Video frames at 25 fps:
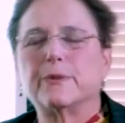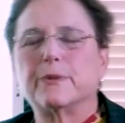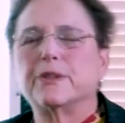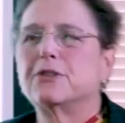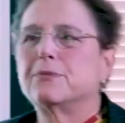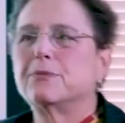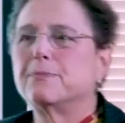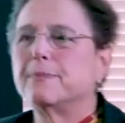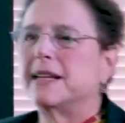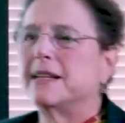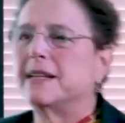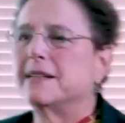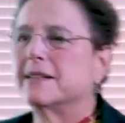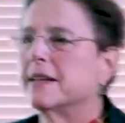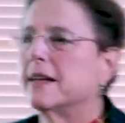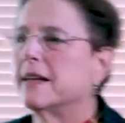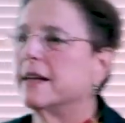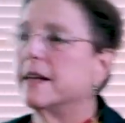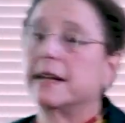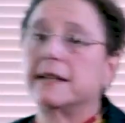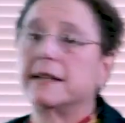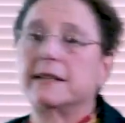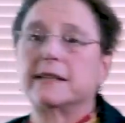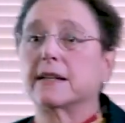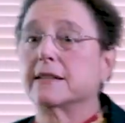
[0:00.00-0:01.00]
which means
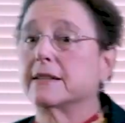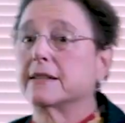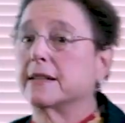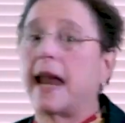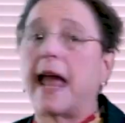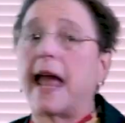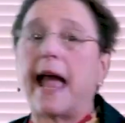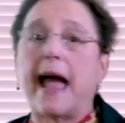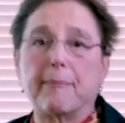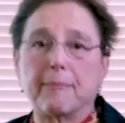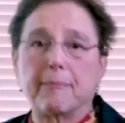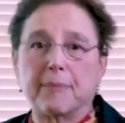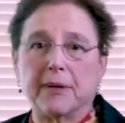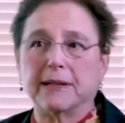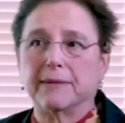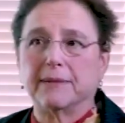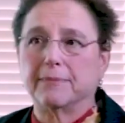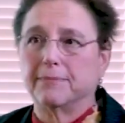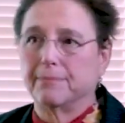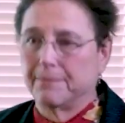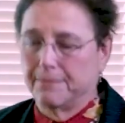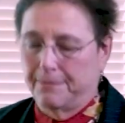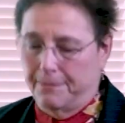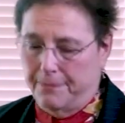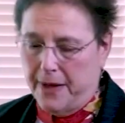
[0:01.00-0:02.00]
it doesn't happen.
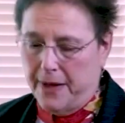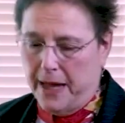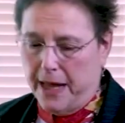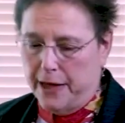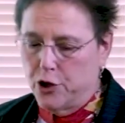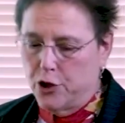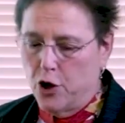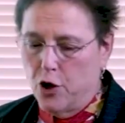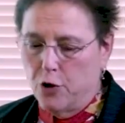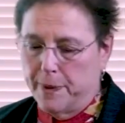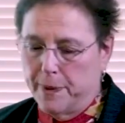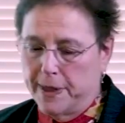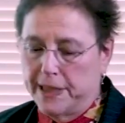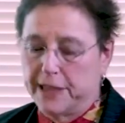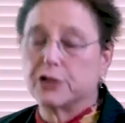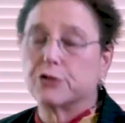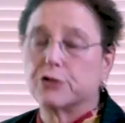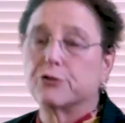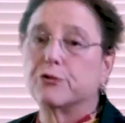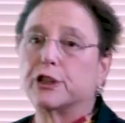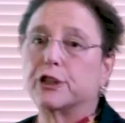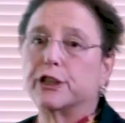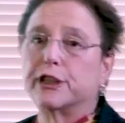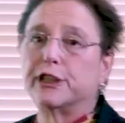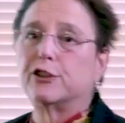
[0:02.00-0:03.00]
And
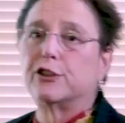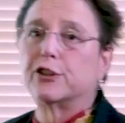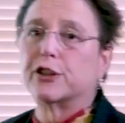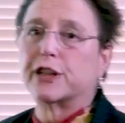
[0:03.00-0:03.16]
nobody's really